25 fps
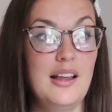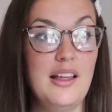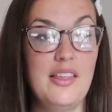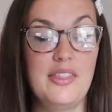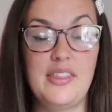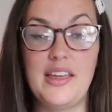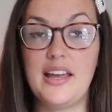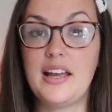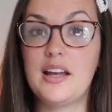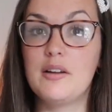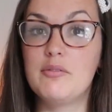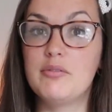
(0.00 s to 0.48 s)

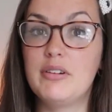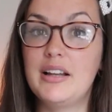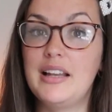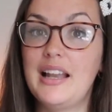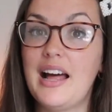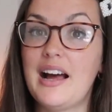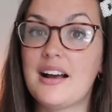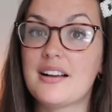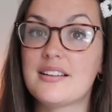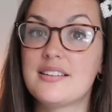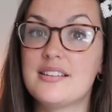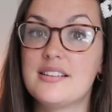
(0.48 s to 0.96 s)
They can
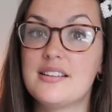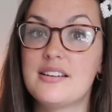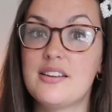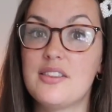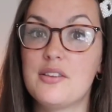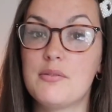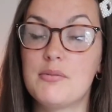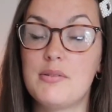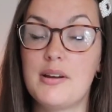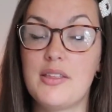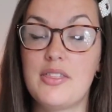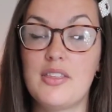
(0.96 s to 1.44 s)
relax into the
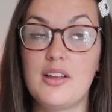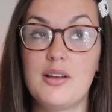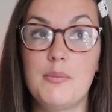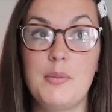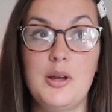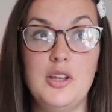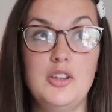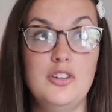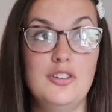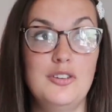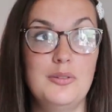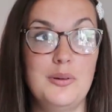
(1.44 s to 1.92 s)
rhythm
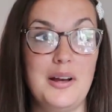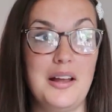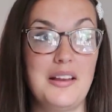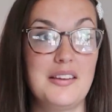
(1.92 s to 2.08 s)
and you are